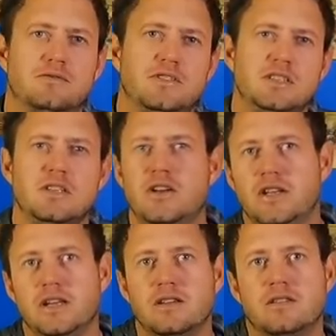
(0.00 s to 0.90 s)

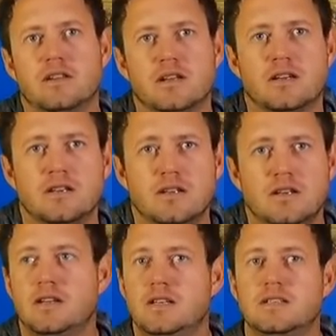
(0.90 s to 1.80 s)
scenery in
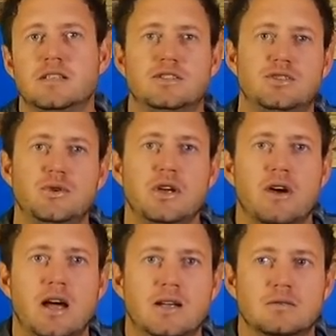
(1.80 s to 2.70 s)
the studio
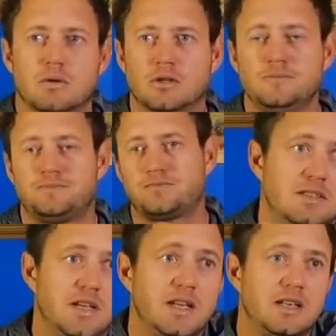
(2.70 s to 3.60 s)
as well.
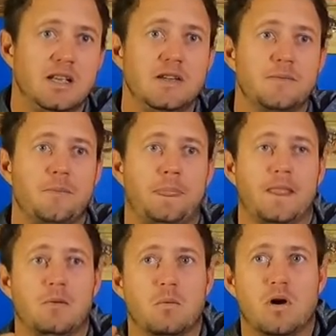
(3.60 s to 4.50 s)
Secondly,
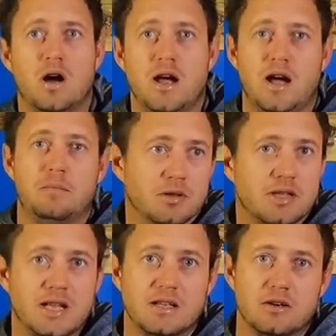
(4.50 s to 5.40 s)
why I built
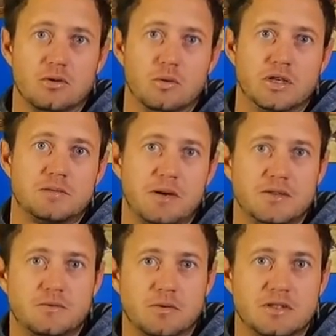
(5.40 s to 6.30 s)
that little workspace
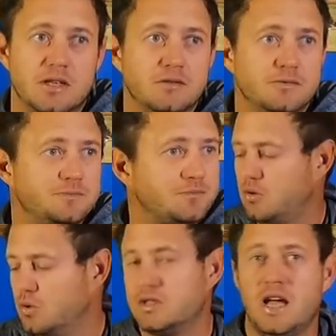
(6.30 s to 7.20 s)
for myself,
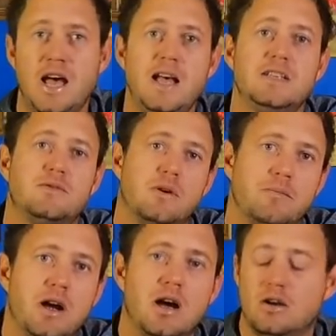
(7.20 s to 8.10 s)
because as from
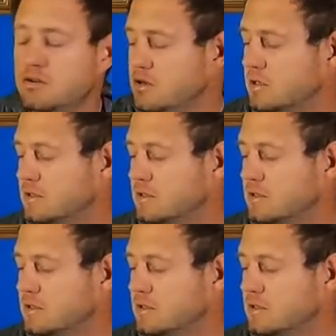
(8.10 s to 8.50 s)
now,